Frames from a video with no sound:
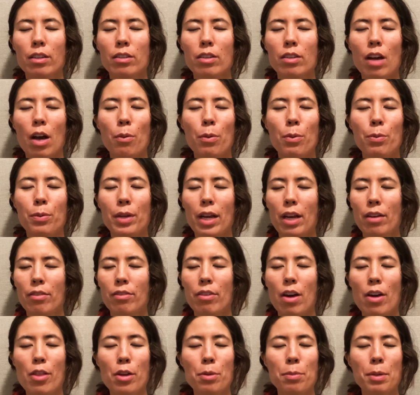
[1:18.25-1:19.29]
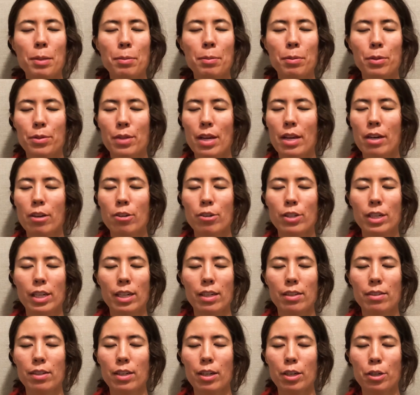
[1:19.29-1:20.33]
not when we have other people's
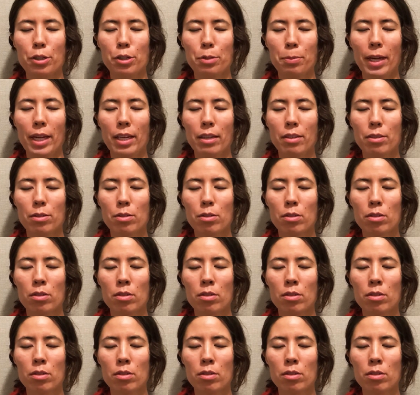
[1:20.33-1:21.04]
energies in our space.